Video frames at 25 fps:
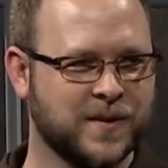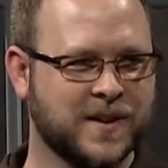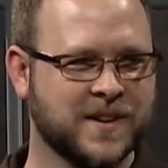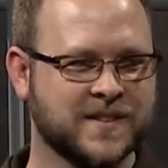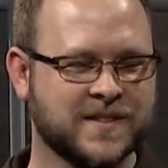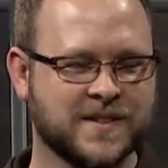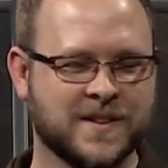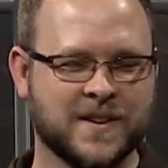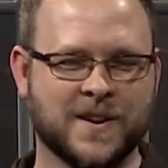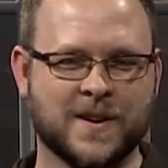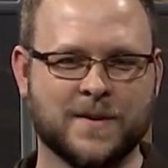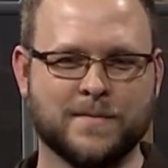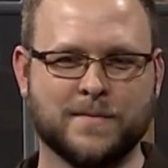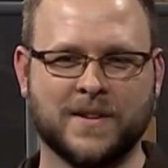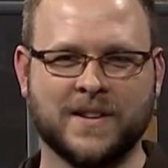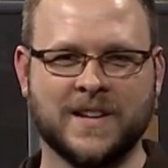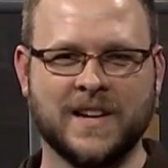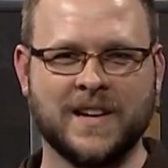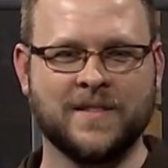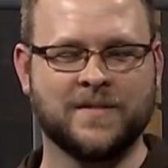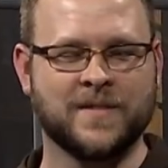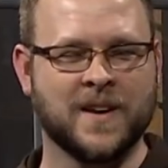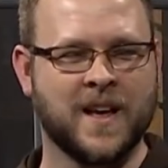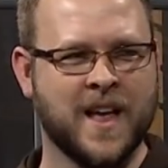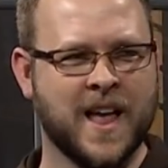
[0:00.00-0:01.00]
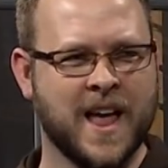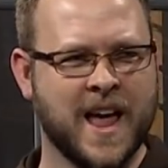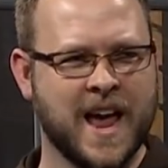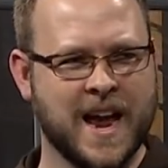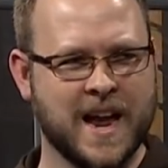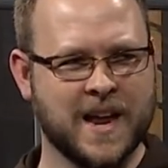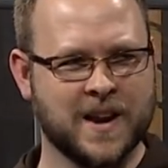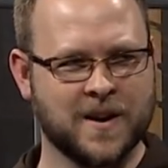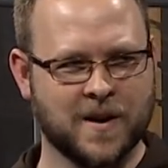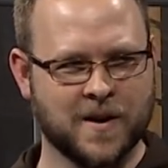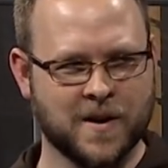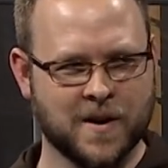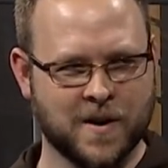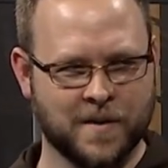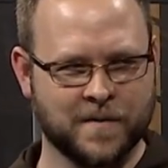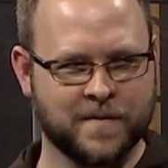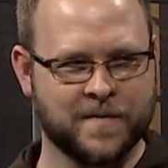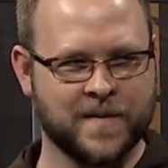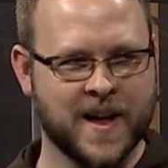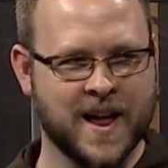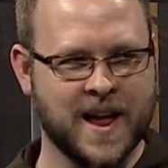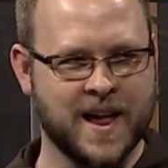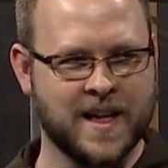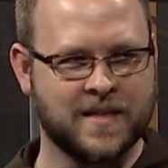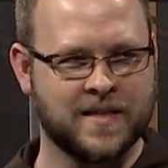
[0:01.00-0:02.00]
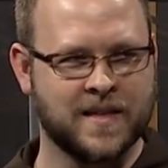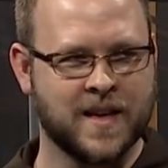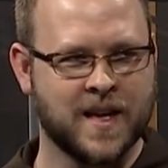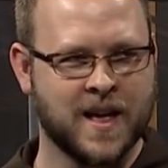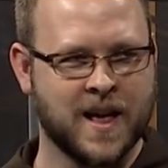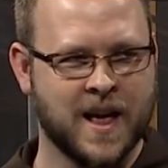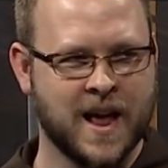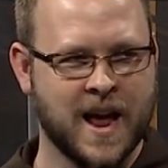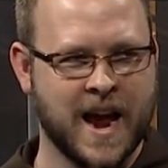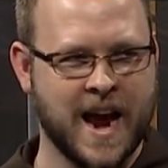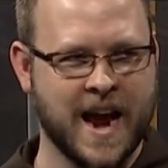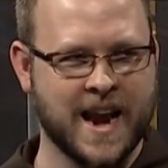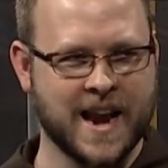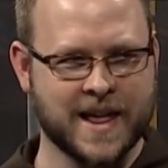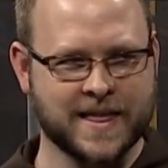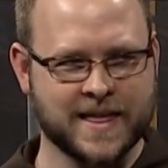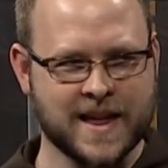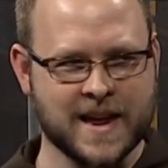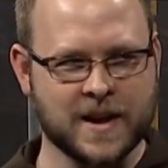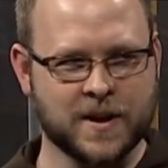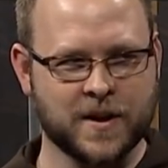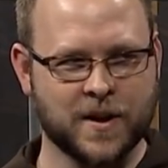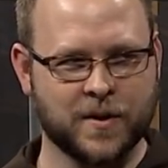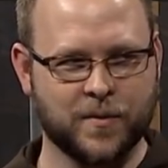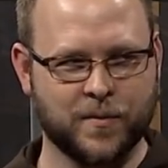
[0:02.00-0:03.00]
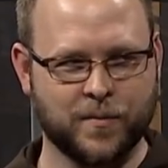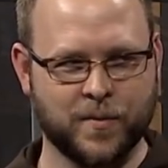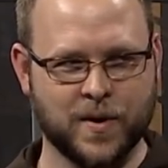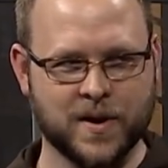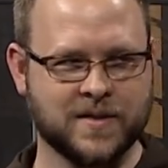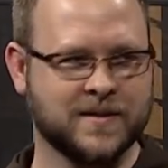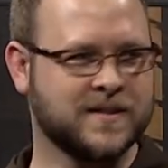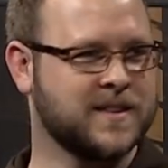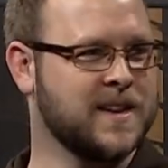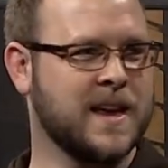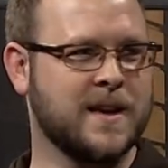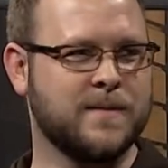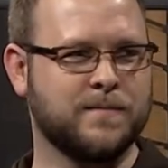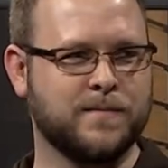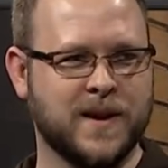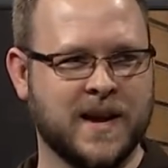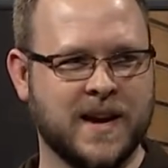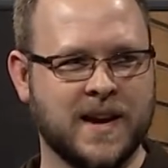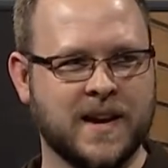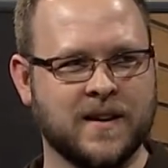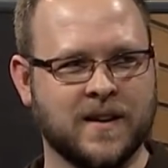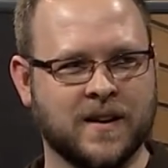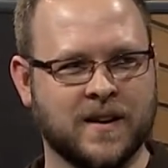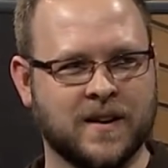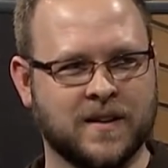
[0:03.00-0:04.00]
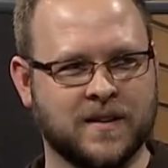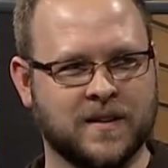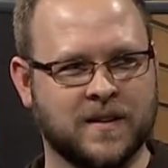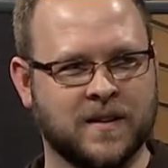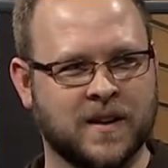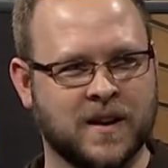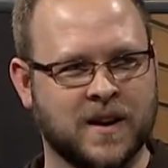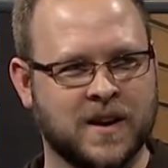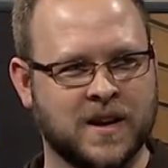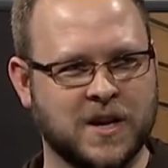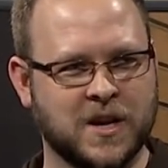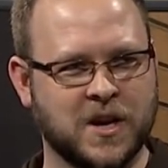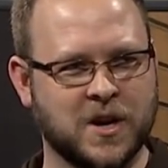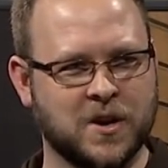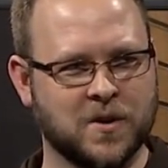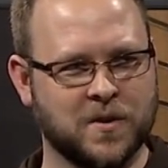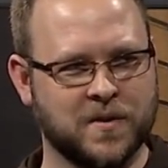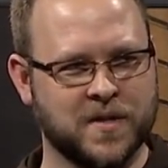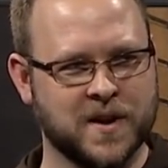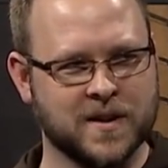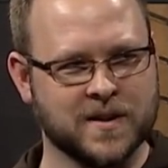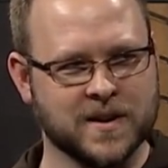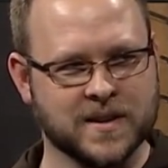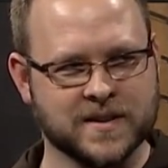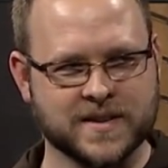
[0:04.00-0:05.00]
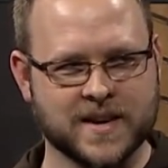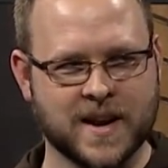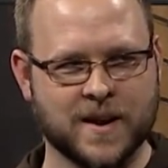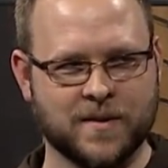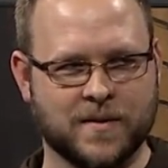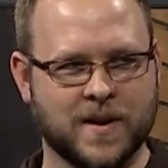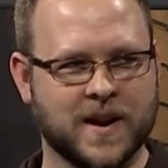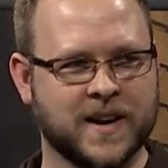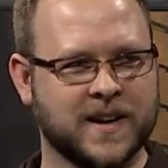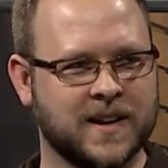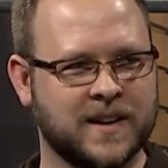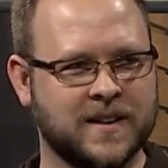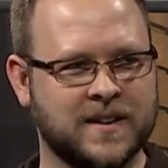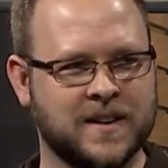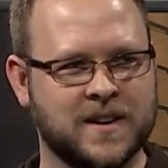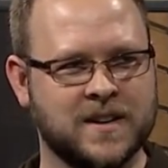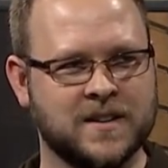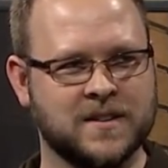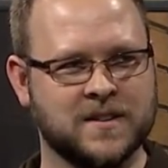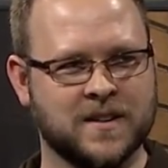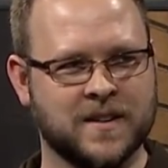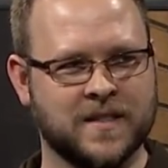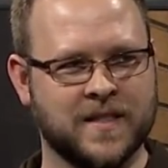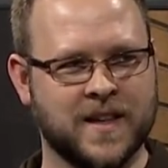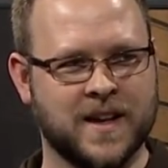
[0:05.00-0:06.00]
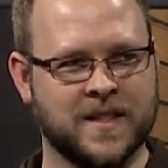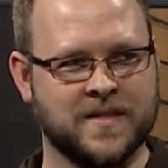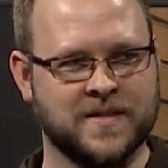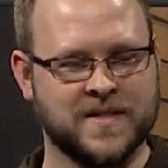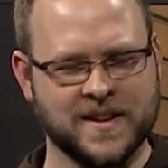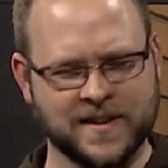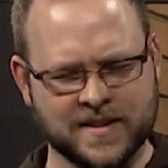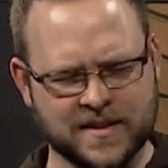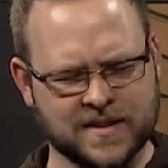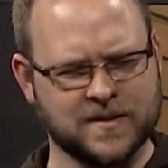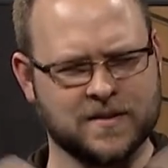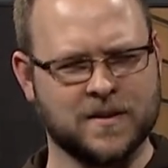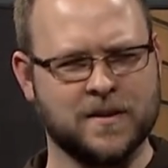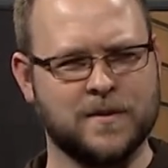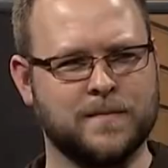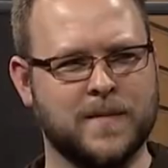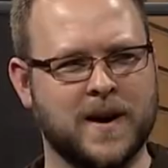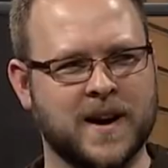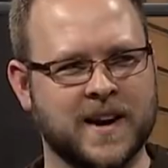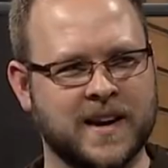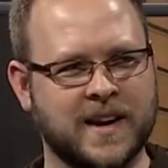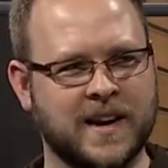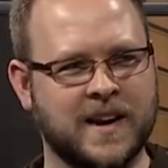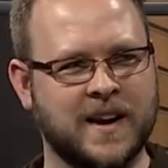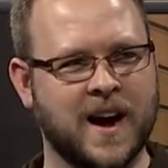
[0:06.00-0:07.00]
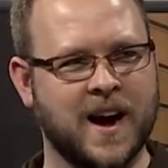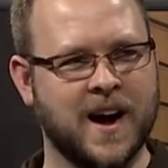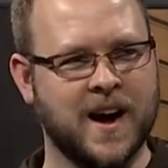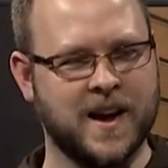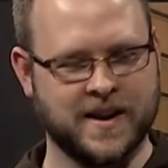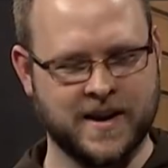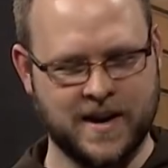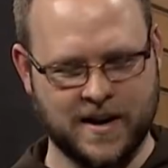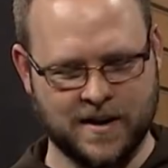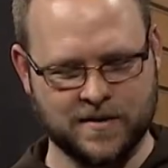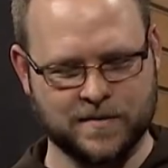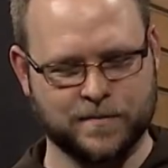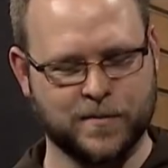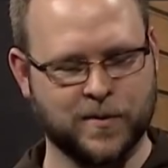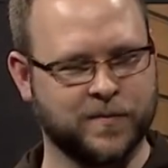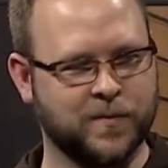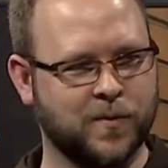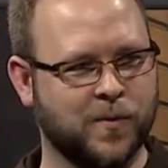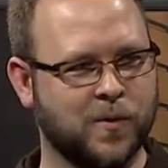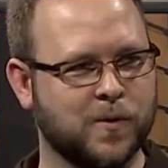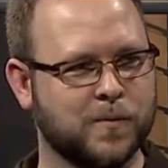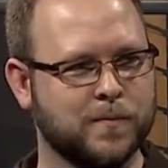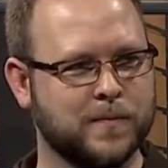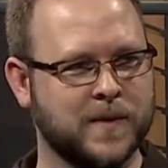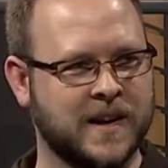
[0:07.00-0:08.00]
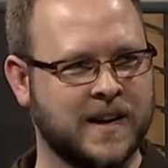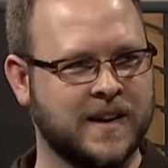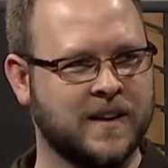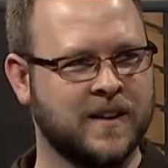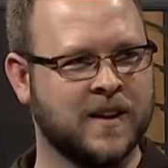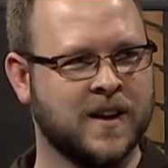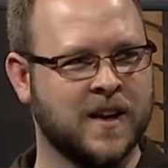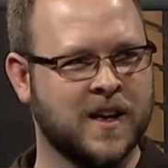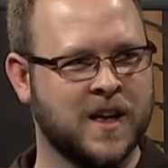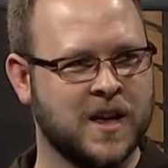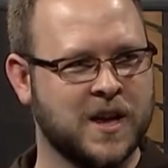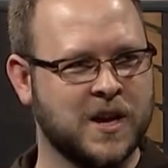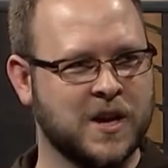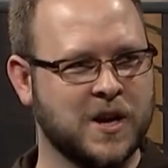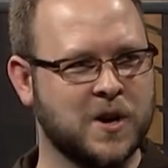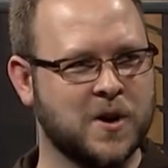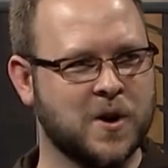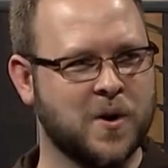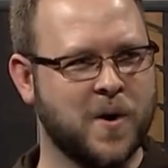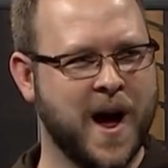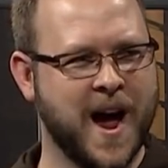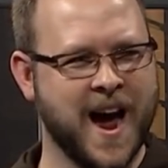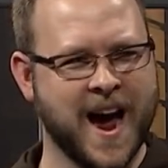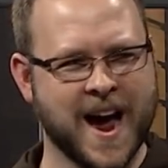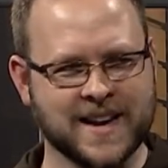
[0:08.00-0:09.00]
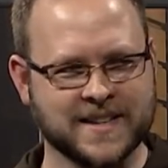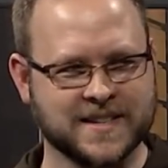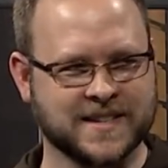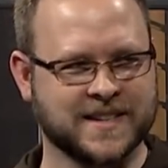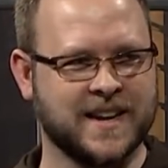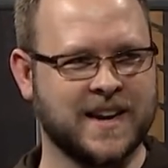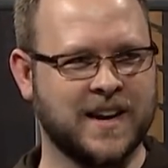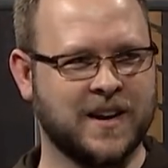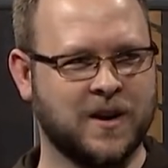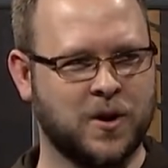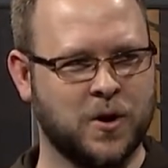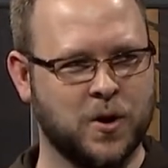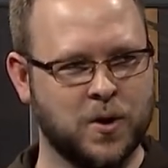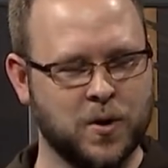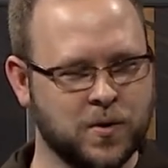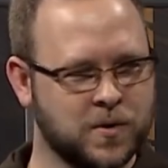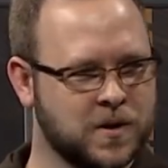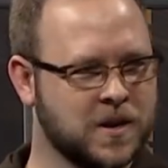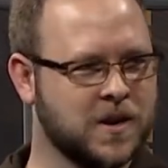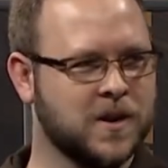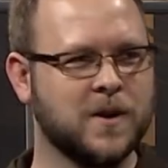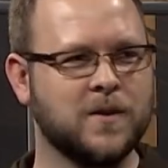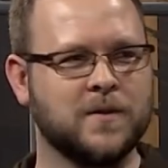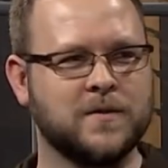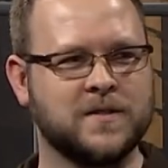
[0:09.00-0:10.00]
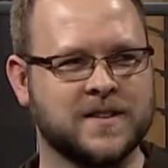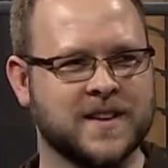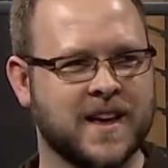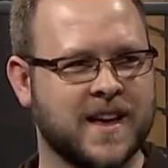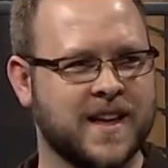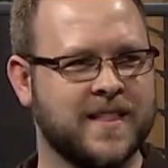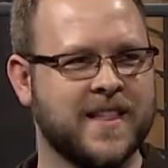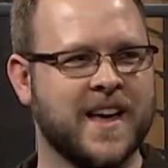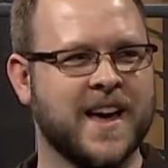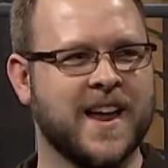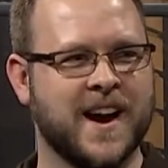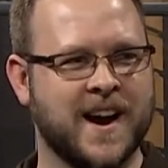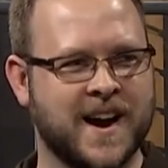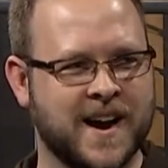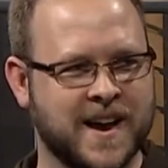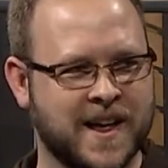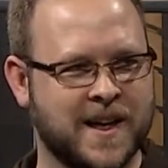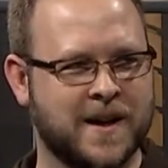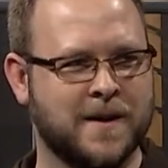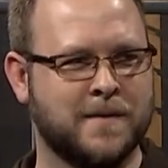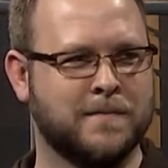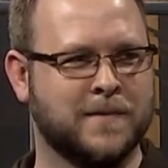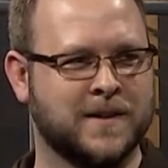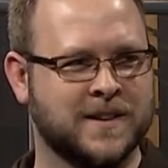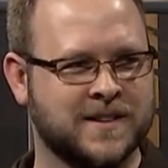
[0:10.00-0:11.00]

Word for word: us in our belief and in our faith. And I think with St. Peter, you know, there is that recognition that this is Almighty God here before me, you know, asking, Who do you say that I am?